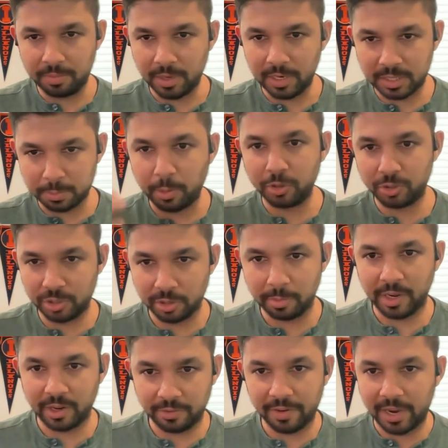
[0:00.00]
exposure to
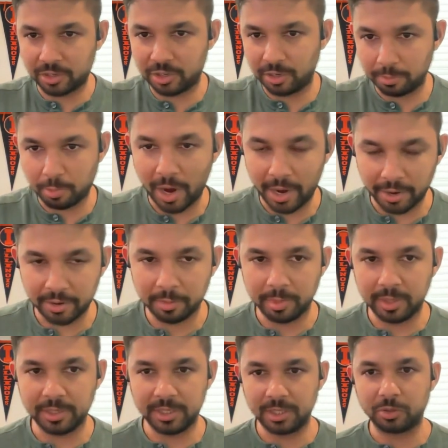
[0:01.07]
manufacturing prior to
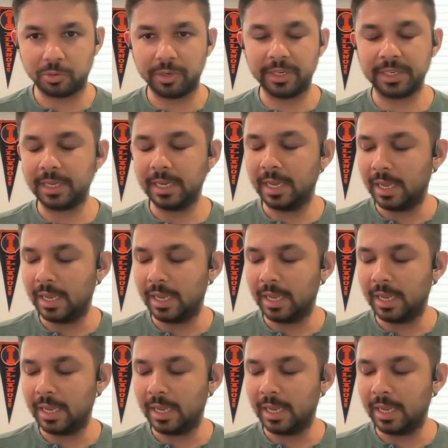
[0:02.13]
building Squint.